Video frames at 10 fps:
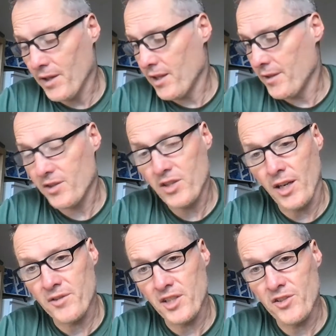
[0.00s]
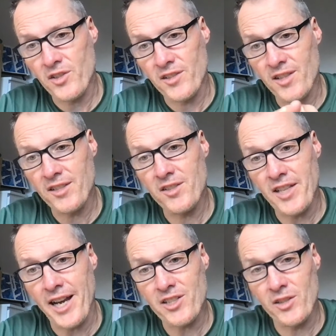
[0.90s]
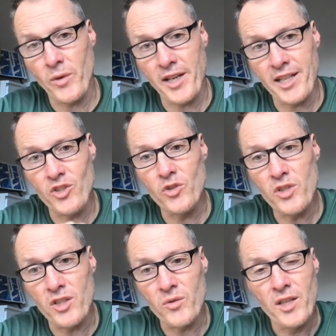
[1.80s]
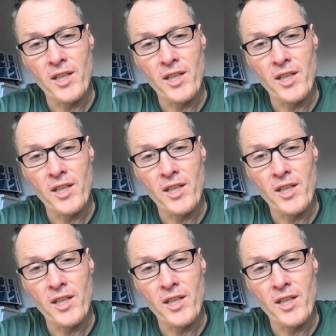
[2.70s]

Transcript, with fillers: on this conversation is this is actually when I knew you,